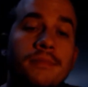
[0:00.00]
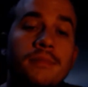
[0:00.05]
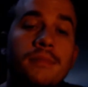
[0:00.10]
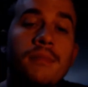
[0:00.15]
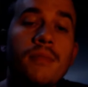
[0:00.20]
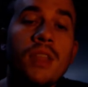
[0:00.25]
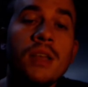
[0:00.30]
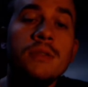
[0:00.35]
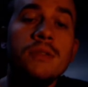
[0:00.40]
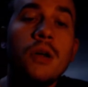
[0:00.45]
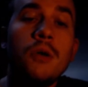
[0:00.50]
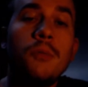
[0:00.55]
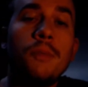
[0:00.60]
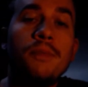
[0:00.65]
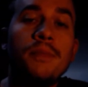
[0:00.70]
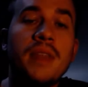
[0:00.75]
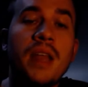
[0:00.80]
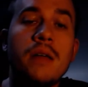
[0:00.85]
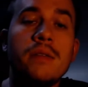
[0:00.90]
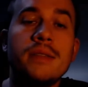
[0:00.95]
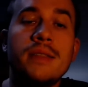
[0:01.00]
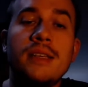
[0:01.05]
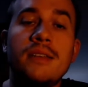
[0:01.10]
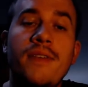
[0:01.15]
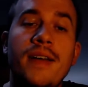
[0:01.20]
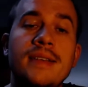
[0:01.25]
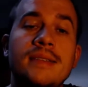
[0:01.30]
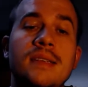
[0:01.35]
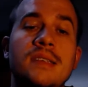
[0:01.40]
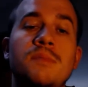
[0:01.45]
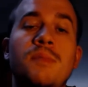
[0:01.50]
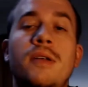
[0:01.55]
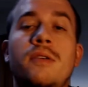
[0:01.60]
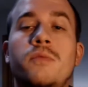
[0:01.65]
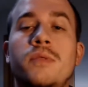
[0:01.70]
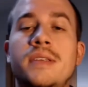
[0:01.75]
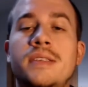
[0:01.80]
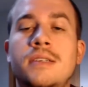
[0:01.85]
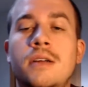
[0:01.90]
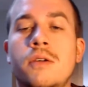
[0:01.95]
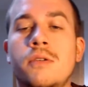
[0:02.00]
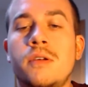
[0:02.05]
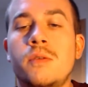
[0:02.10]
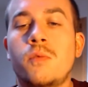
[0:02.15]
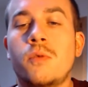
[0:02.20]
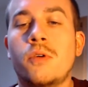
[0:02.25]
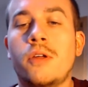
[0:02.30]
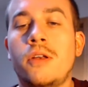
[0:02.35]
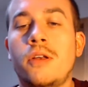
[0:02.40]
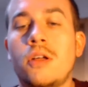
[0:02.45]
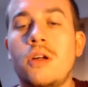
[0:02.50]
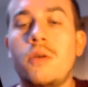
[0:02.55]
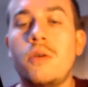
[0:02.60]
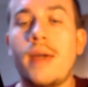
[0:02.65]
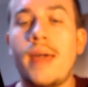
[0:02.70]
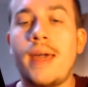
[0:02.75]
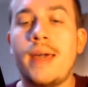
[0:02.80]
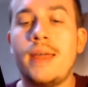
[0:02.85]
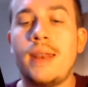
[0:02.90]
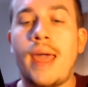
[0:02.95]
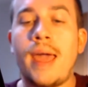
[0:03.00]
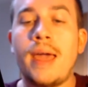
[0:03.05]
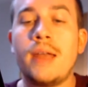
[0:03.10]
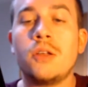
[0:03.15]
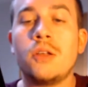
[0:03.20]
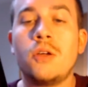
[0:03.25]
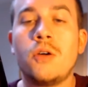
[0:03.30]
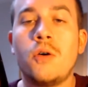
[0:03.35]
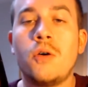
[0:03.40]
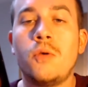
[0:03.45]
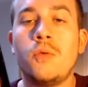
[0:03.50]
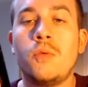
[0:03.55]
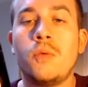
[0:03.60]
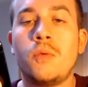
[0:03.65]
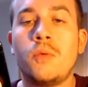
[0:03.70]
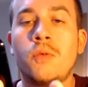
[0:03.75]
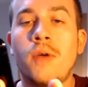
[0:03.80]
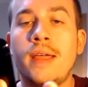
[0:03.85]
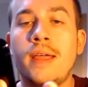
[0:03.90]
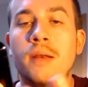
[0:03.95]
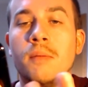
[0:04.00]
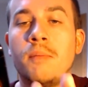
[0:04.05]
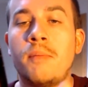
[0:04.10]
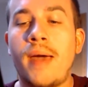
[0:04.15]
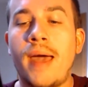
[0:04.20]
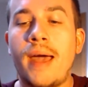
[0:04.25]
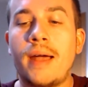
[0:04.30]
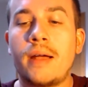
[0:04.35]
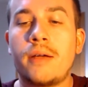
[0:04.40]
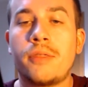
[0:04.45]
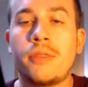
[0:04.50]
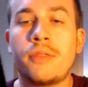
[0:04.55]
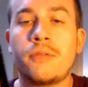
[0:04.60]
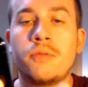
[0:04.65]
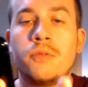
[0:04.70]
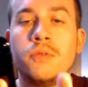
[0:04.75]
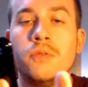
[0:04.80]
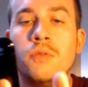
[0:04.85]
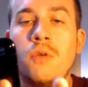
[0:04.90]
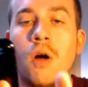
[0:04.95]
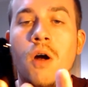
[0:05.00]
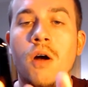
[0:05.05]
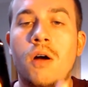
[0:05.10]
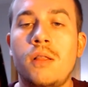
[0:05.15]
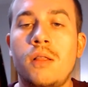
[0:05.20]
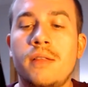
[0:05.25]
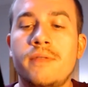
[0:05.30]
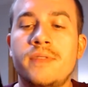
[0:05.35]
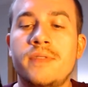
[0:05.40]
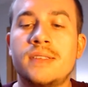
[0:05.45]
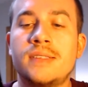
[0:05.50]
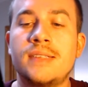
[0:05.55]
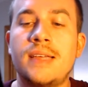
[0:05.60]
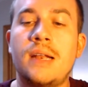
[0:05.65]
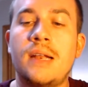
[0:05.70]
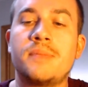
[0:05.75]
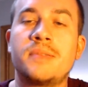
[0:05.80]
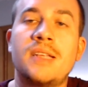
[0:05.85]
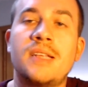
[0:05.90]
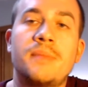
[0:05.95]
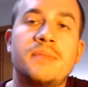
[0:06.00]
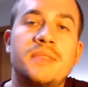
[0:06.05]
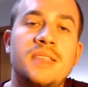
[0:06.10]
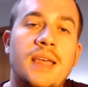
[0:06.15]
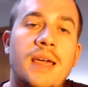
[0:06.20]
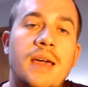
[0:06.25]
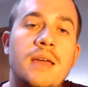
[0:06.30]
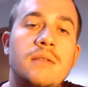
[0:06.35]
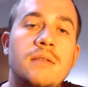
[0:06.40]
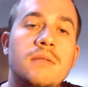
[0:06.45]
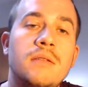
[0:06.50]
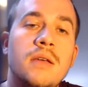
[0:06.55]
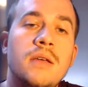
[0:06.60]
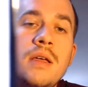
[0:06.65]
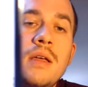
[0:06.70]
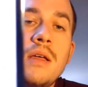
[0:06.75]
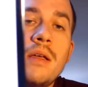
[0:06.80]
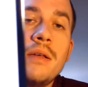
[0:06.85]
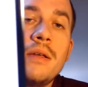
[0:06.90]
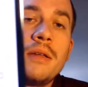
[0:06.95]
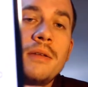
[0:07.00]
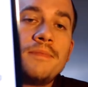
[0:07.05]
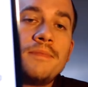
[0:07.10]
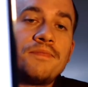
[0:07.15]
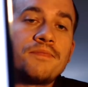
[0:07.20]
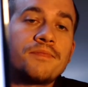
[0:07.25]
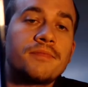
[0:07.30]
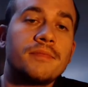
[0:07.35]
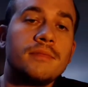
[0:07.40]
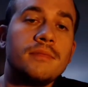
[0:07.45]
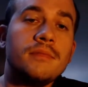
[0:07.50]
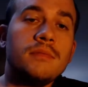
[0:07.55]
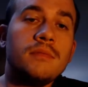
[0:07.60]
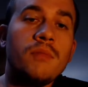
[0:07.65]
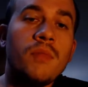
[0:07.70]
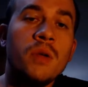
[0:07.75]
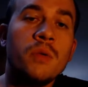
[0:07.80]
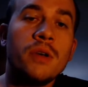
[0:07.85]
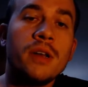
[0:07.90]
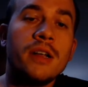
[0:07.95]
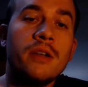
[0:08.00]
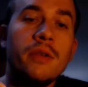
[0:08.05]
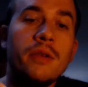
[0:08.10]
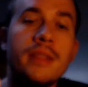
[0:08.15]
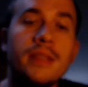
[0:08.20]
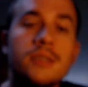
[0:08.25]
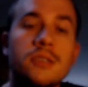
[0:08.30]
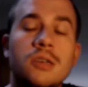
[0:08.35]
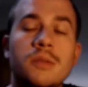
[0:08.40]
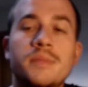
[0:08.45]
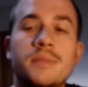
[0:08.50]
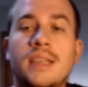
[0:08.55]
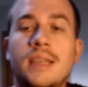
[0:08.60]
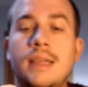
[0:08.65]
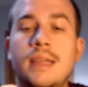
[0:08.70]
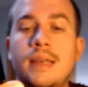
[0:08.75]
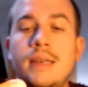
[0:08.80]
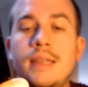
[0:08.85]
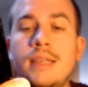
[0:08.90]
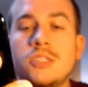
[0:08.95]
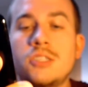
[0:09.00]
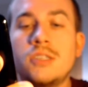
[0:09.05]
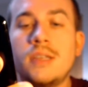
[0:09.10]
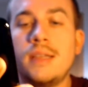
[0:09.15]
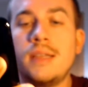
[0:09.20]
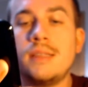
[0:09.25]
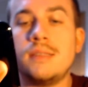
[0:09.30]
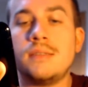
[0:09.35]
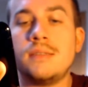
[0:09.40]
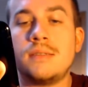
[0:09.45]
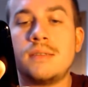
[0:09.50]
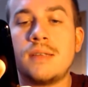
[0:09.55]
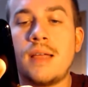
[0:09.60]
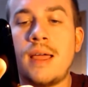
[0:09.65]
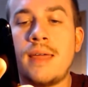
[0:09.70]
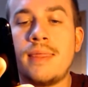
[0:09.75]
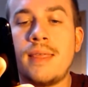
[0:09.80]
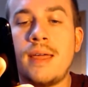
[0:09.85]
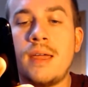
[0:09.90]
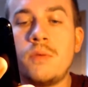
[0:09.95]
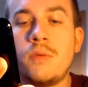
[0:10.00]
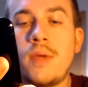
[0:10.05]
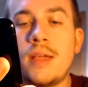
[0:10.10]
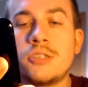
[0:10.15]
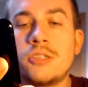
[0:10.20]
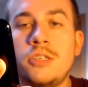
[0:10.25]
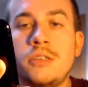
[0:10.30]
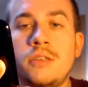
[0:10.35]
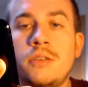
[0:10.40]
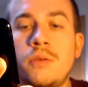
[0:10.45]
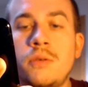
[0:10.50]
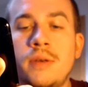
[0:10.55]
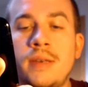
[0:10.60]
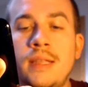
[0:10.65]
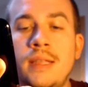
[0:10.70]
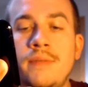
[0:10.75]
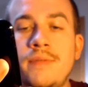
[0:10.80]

So now that the device has been restarted, we're going to go ahead and go right back through all of the setup steps again. We're going to agree the terms and conditions, and then we actually don't even